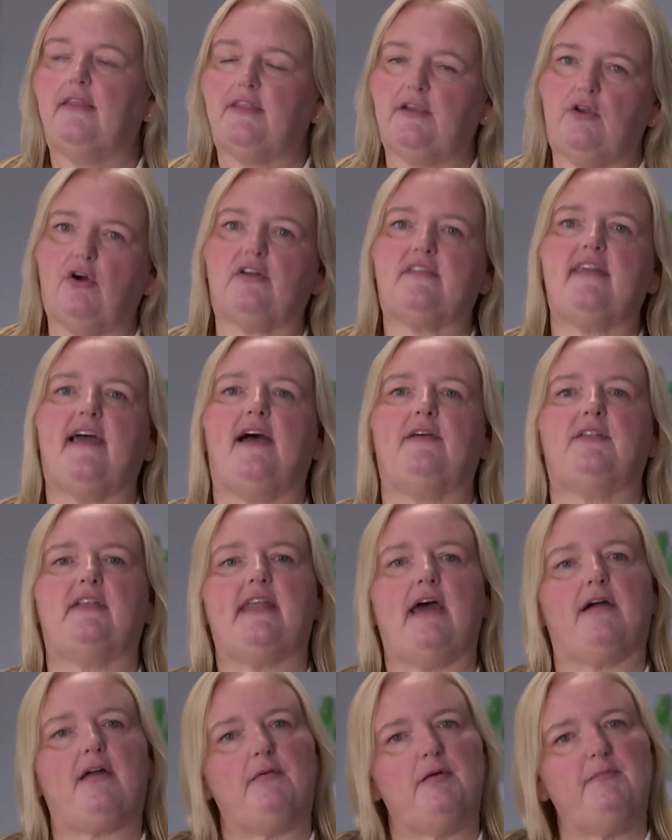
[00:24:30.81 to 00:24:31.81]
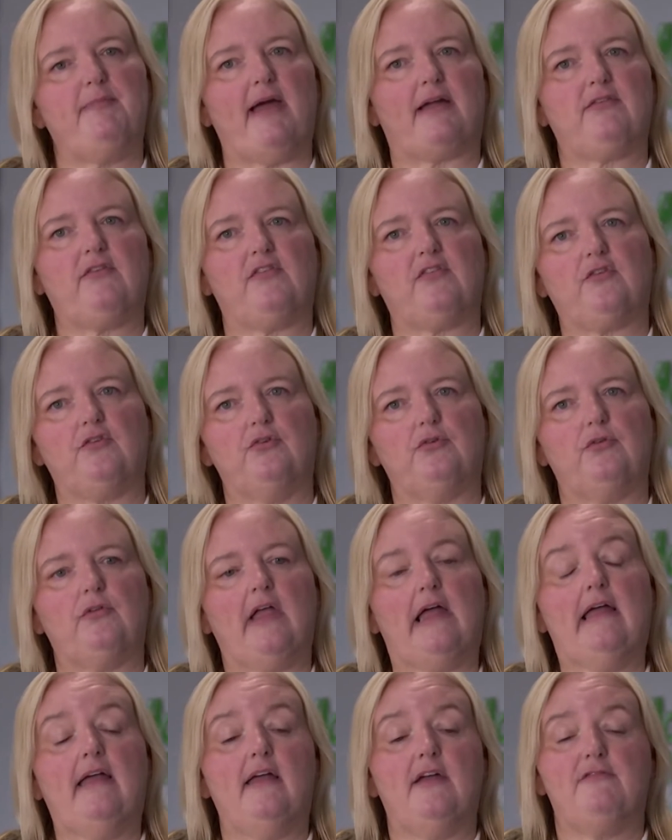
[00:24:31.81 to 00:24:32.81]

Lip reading: the lockdown and now coming back to school,